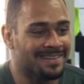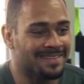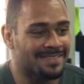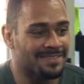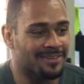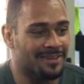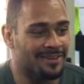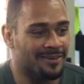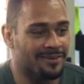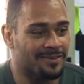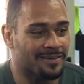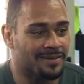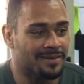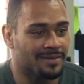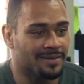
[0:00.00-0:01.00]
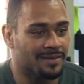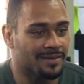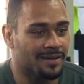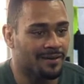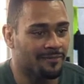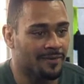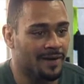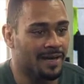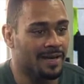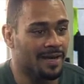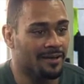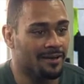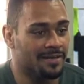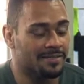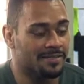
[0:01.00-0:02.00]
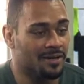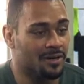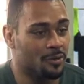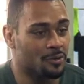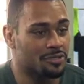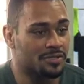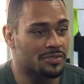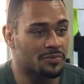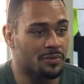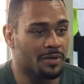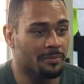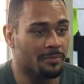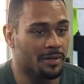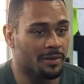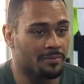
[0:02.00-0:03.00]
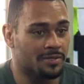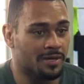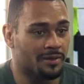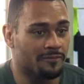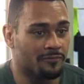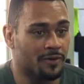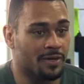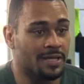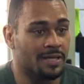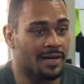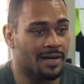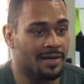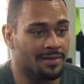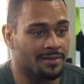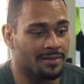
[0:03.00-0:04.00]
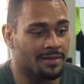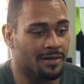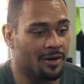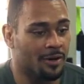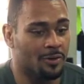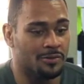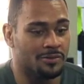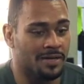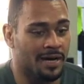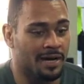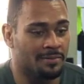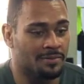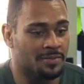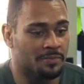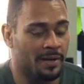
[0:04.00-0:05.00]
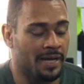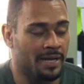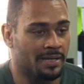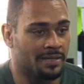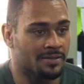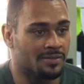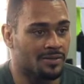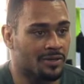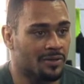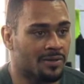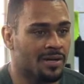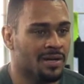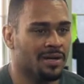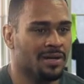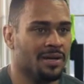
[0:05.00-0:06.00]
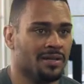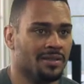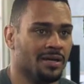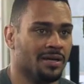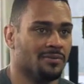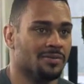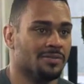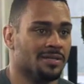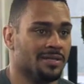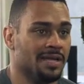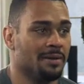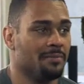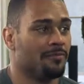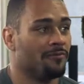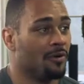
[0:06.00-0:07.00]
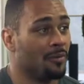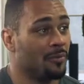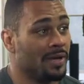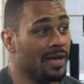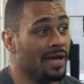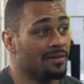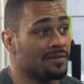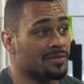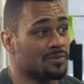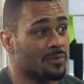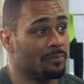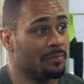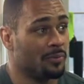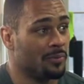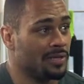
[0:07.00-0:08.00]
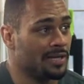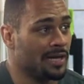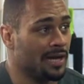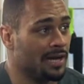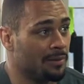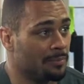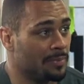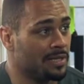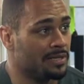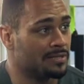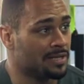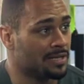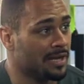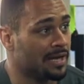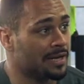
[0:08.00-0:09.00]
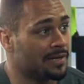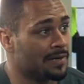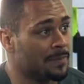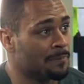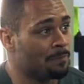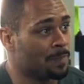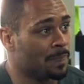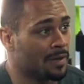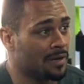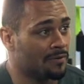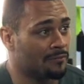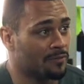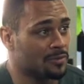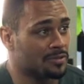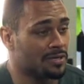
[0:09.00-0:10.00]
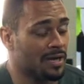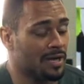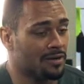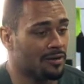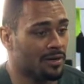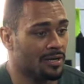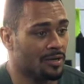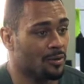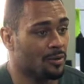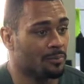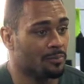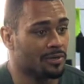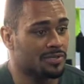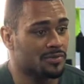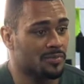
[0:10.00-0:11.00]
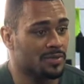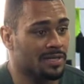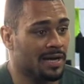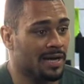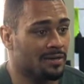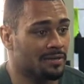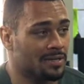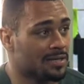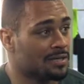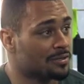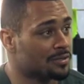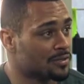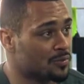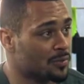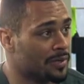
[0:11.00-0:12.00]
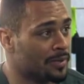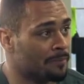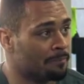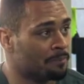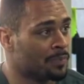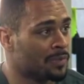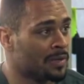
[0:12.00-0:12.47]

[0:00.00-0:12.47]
So I find out it's an ocean swim, and I'm like freaking out the whole time, just panicking. So I think it was the day before we had the swim, I went down, me, Telena, Fortunato, and Lauren Brooks went down, did a little swim.